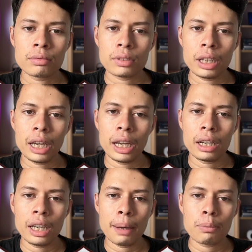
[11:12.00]

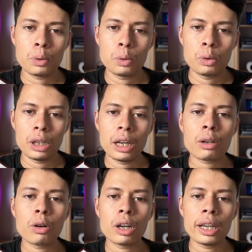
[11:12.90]
and have to
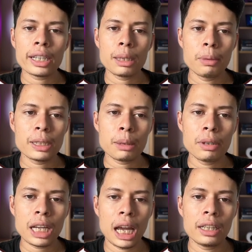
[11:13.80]
call here the
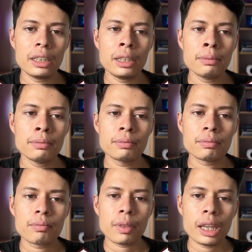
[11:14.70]
measurement id,
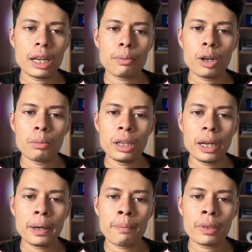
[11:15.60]
and from
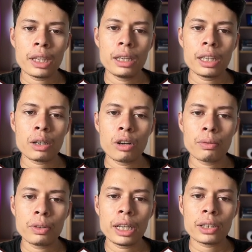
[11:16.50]
here in the
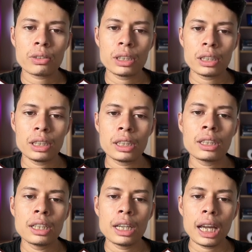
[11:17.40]
configuration setting
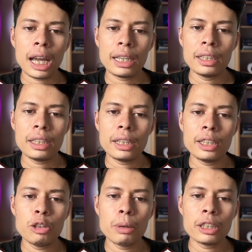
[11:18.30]
I need a
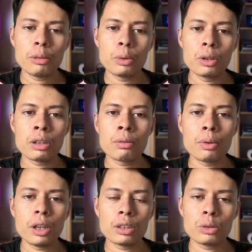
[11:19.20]
new variable
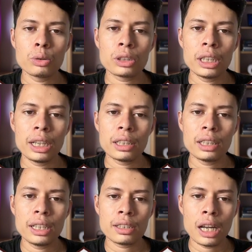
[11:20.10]
for to send
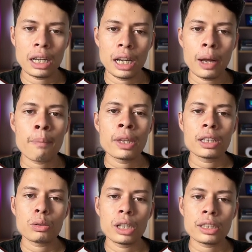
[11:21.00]
this data
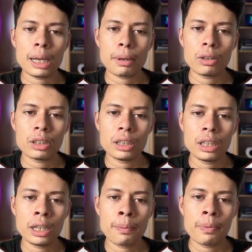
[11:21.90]
to the server
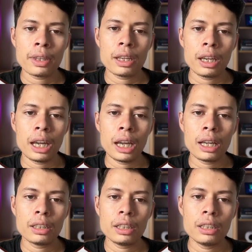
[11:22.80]
container,
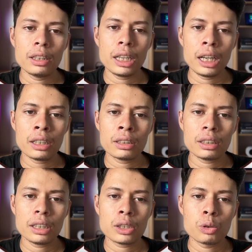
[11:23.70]
and in there
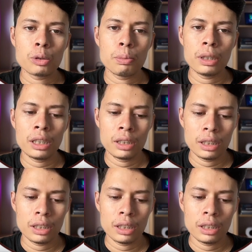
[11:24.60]
it should be